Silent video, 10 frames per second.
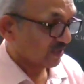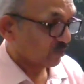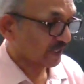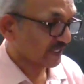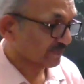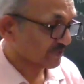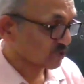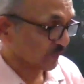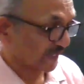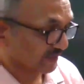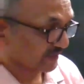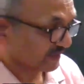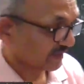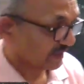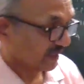What happens when
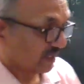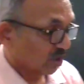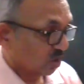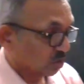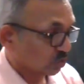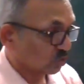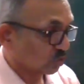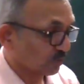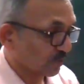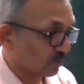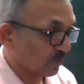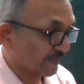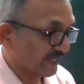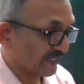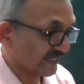
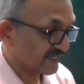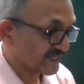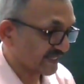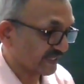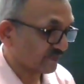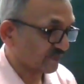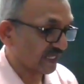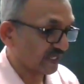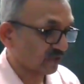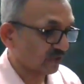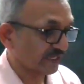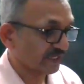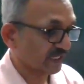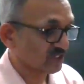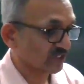2-bromopentane is heated with
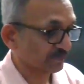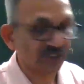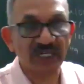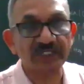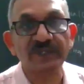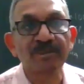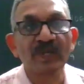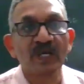alcoholic caustic potash?